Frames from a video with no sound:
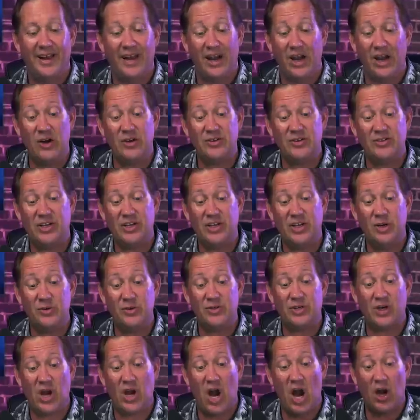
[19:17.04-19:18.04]
Here's to you,
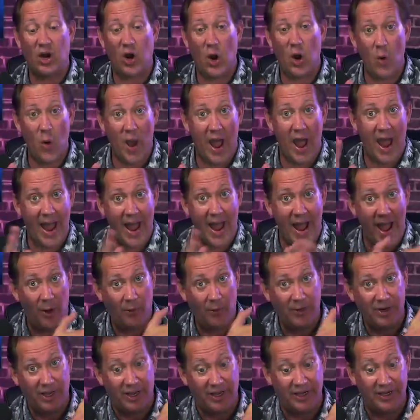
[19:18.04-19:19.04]
Chicago,
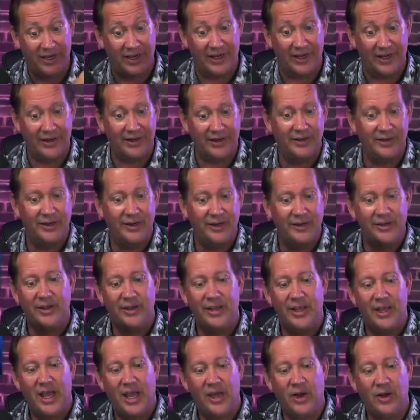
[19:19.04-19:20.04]
out of here.
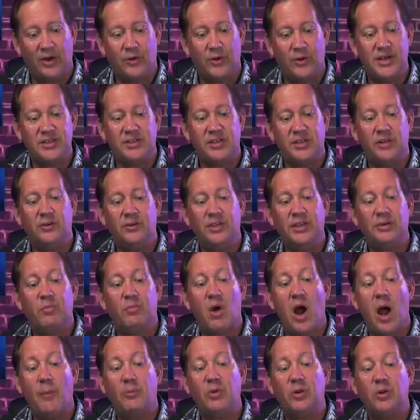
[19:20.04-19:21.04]
An increasingly
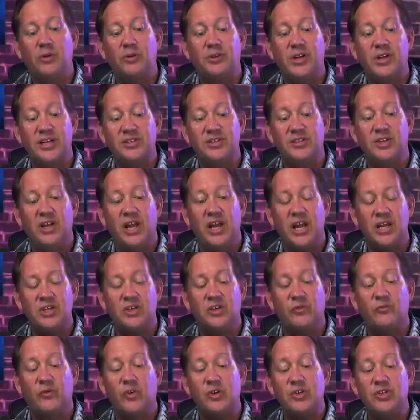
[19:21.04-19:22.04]
popular
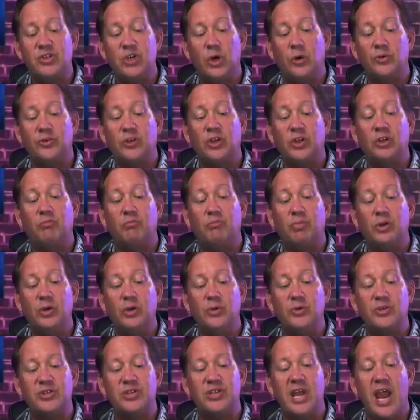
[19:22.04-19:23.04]
destination for jilted
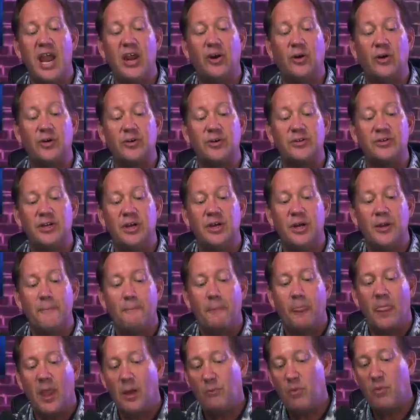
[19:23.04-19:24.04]
blue staters.
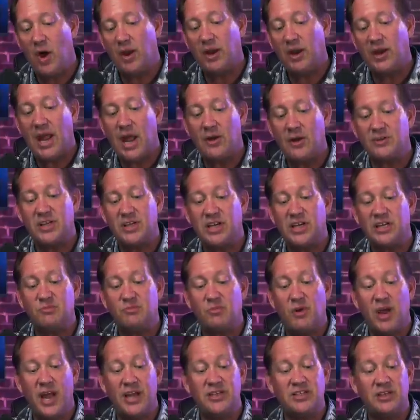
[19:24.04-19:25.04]
Upon announcing his
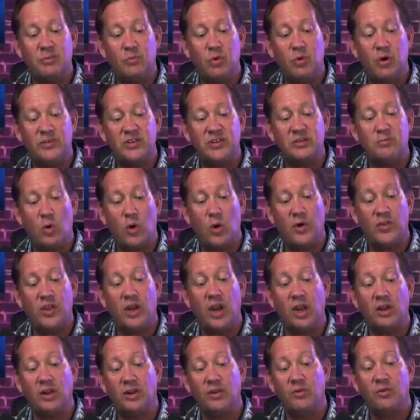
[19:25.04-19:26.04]
plans to move his more
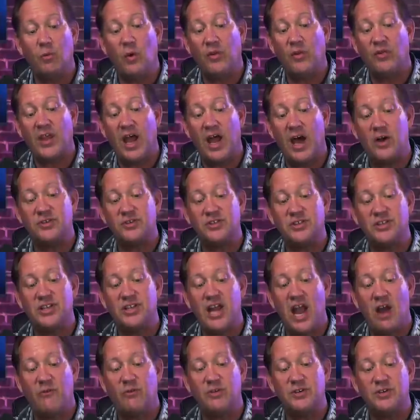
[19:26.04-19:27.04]
than 1,000
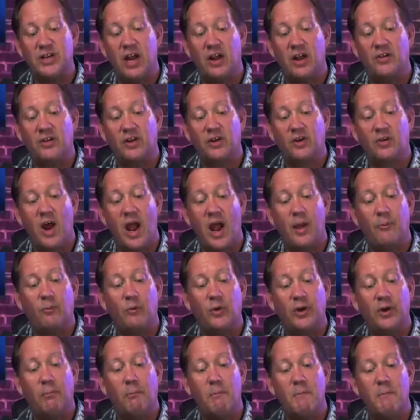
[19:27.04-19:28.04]
staffers out of the
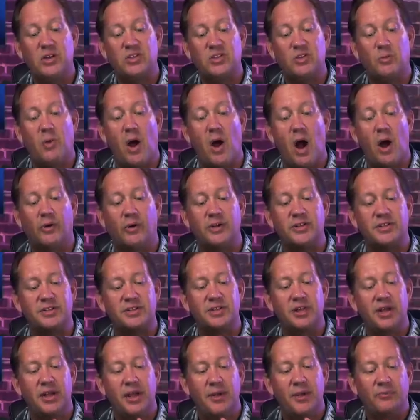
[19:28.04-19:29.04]
crime-ridden
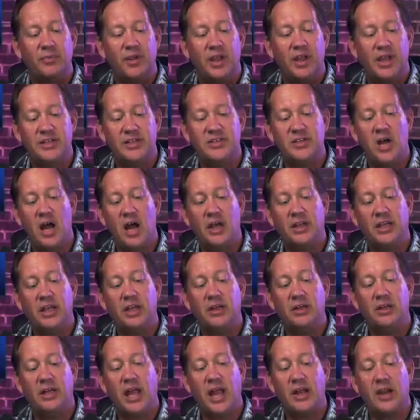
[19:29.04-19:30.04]
metropolis, it's not
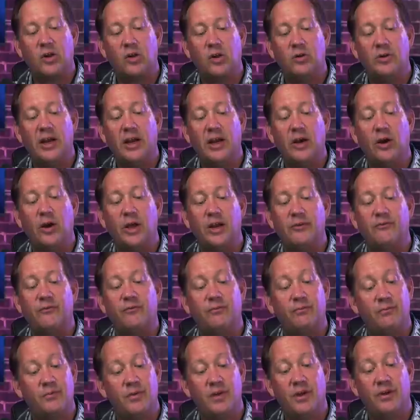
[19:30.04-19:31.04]
yet clear if